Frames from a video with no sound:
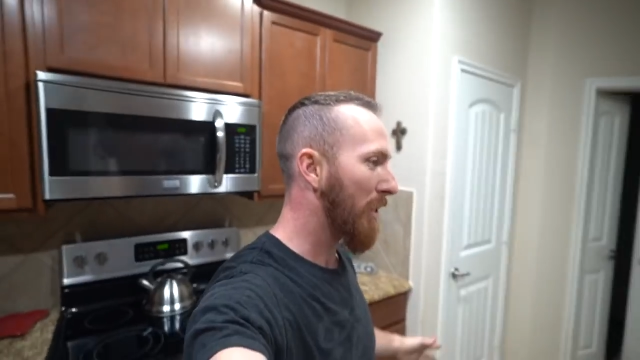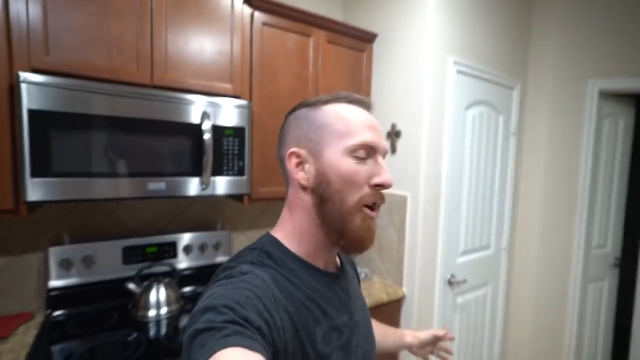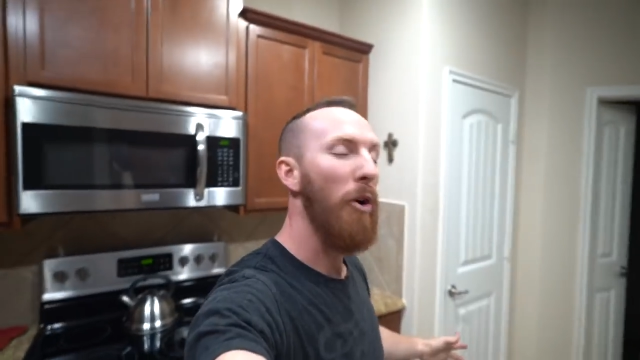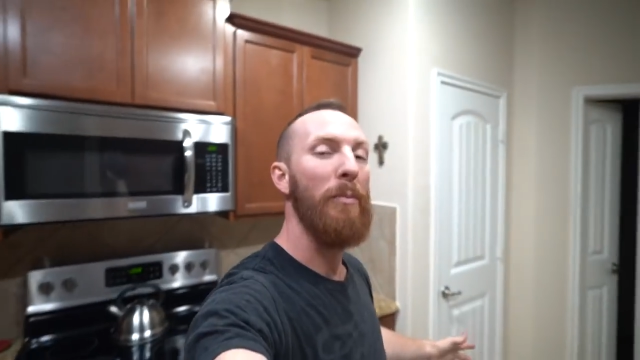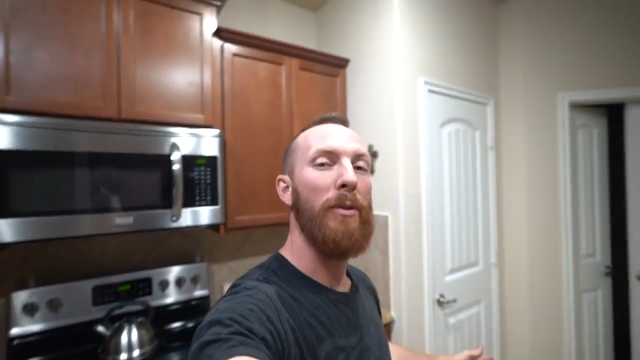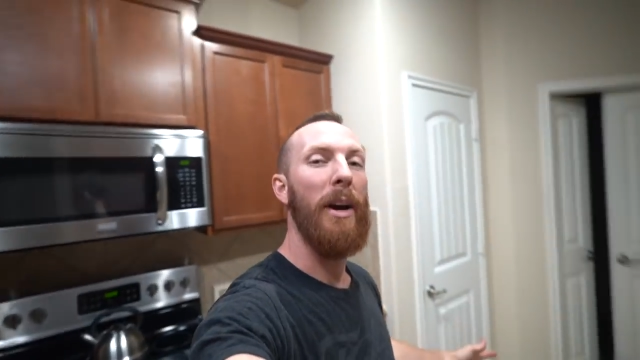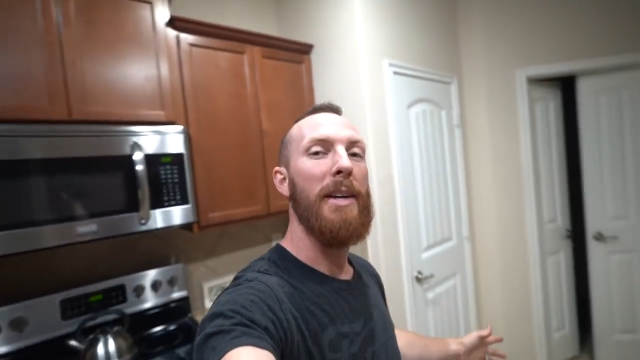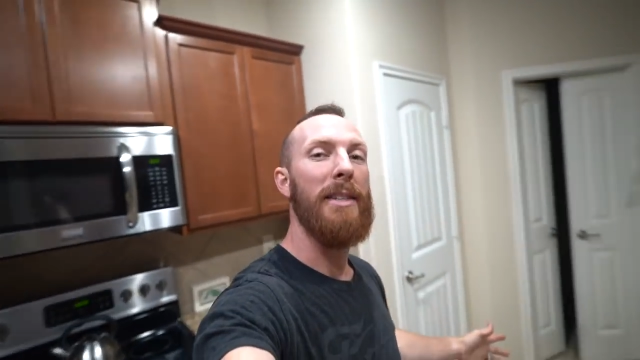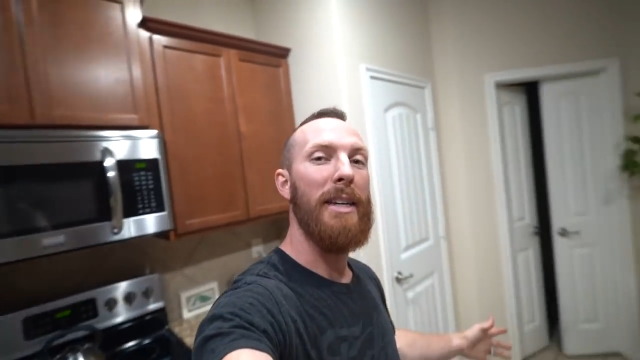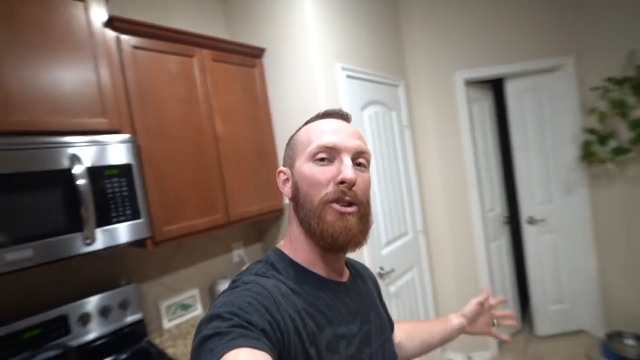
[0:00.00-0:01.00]
I hope you
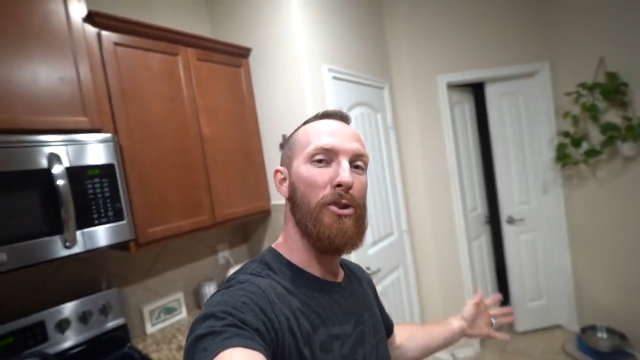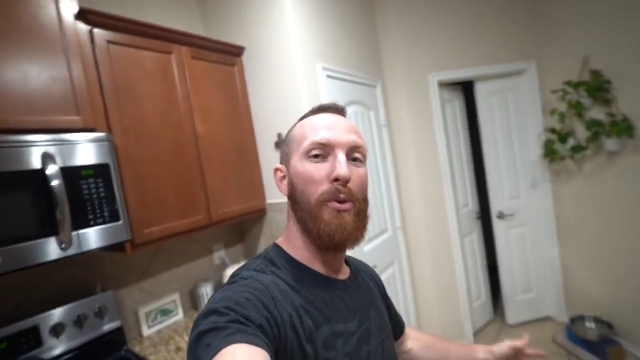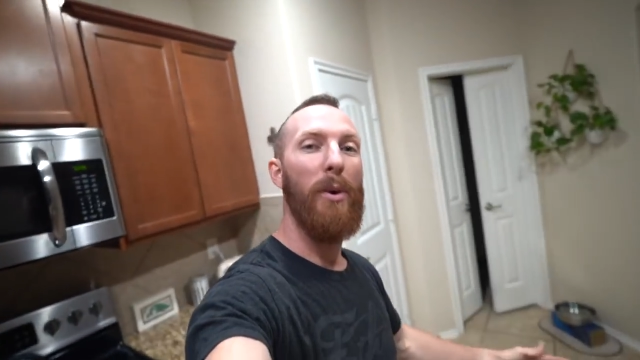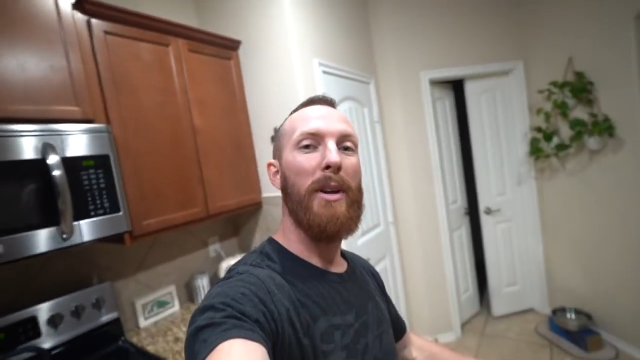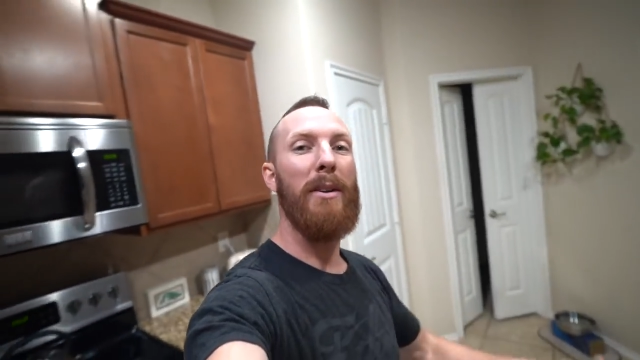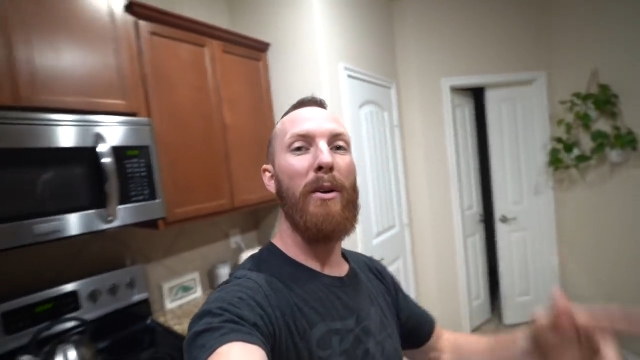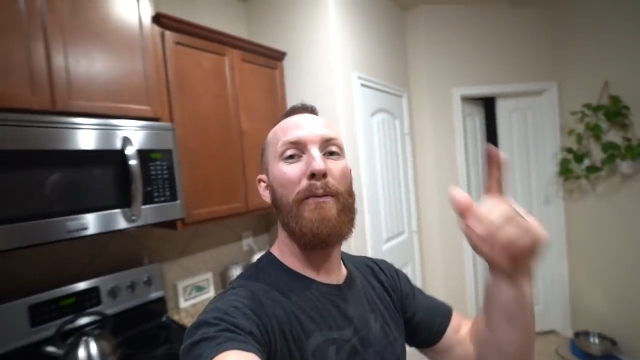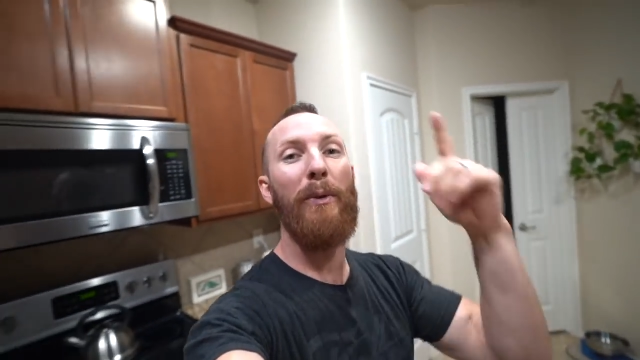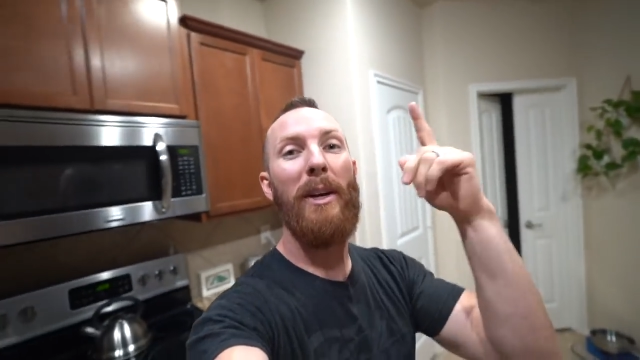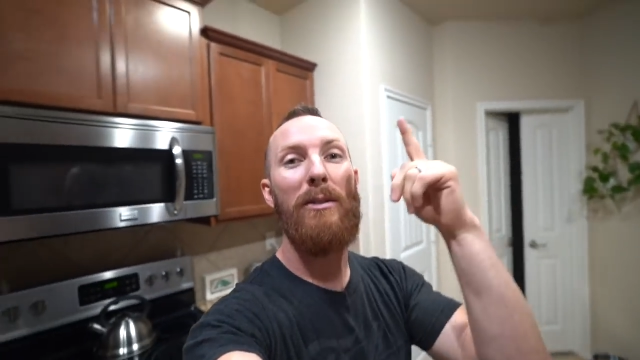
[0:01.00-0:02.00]
guys enjoyed it.
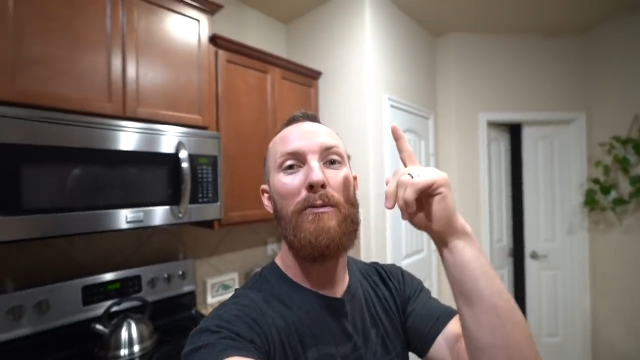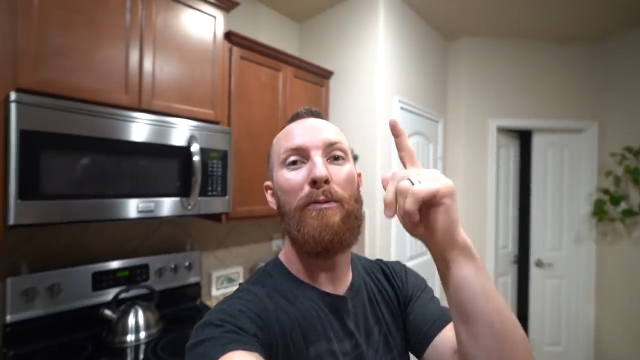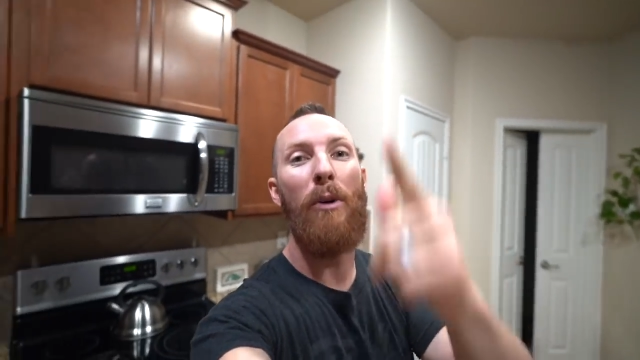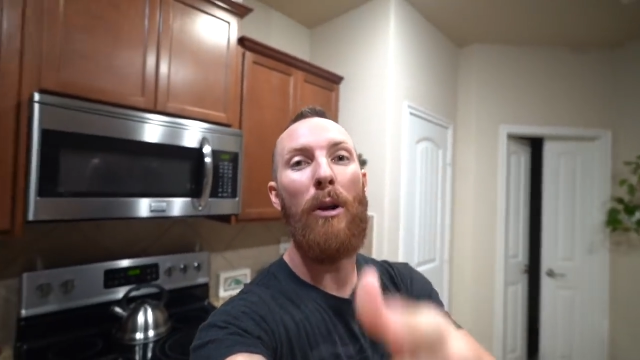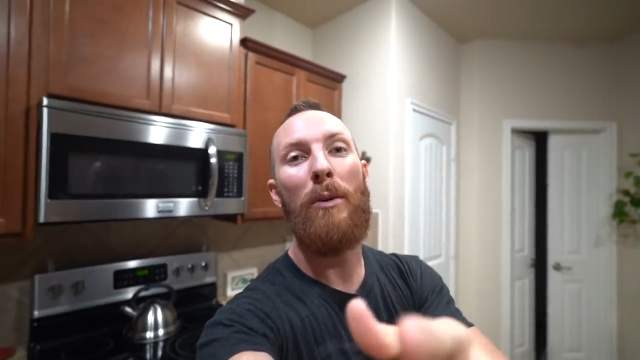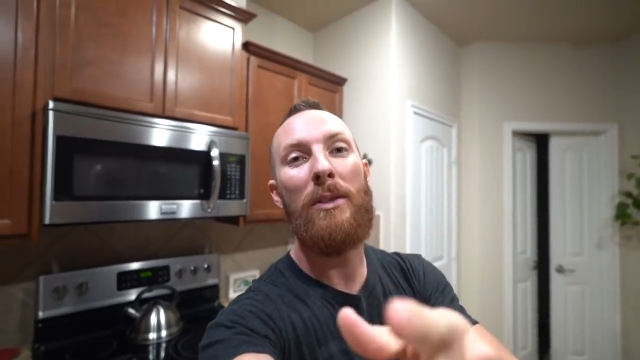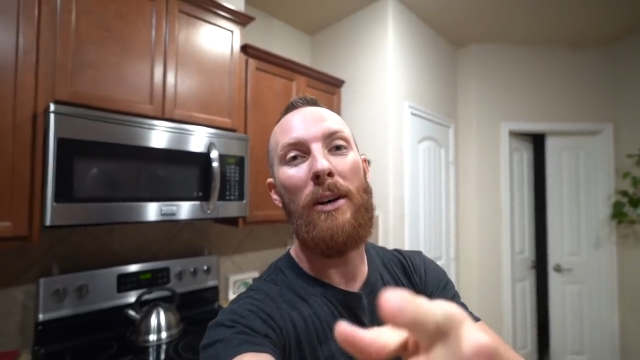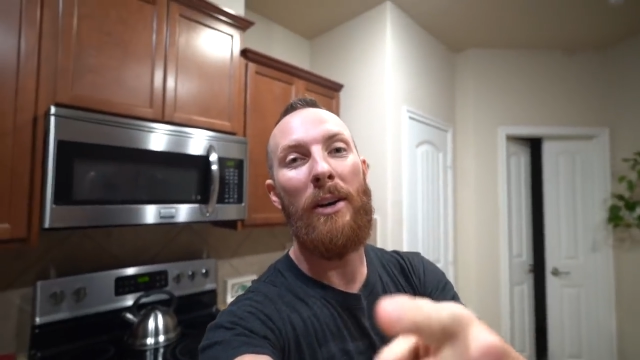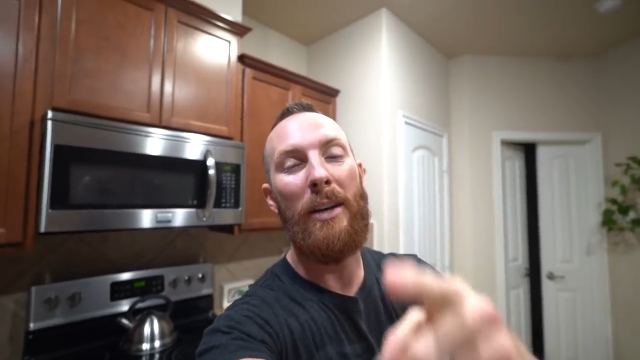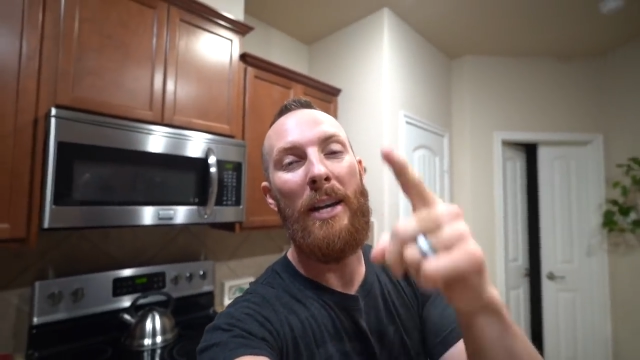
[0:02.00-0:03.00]
Don't forget to follow us on